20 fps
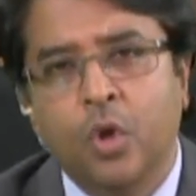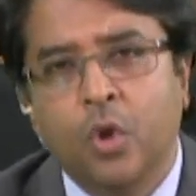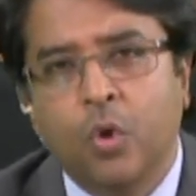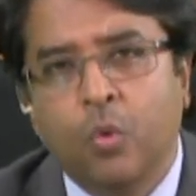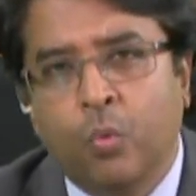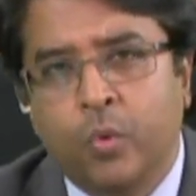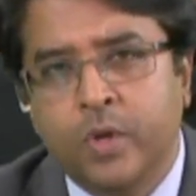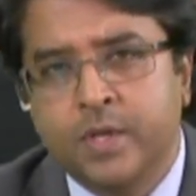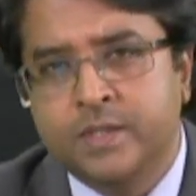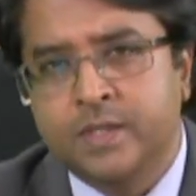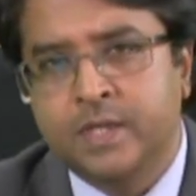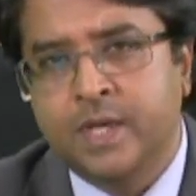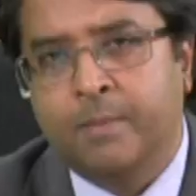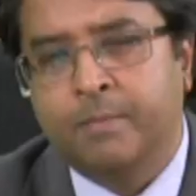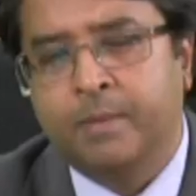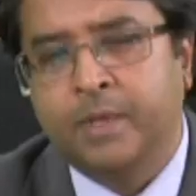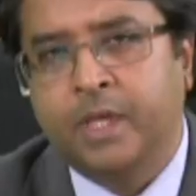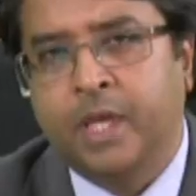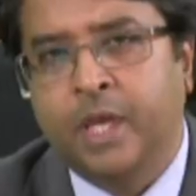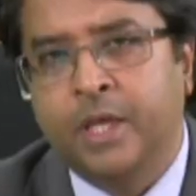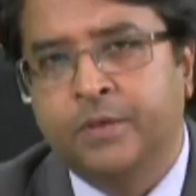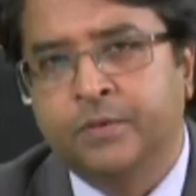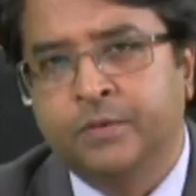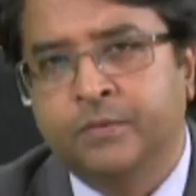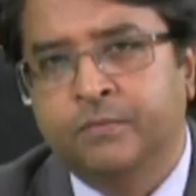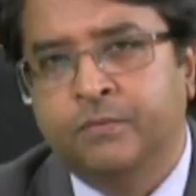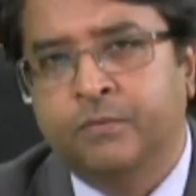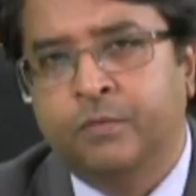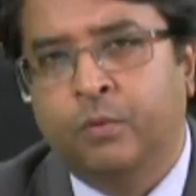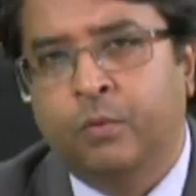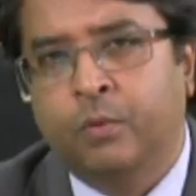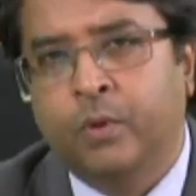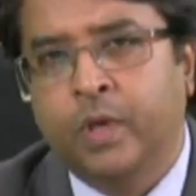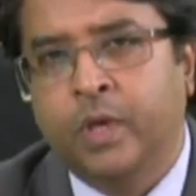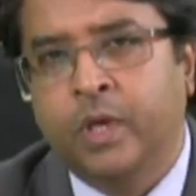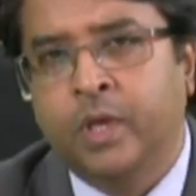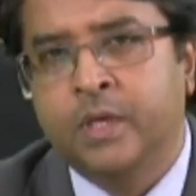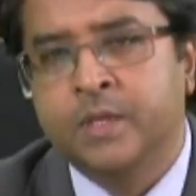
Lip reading: once an application for a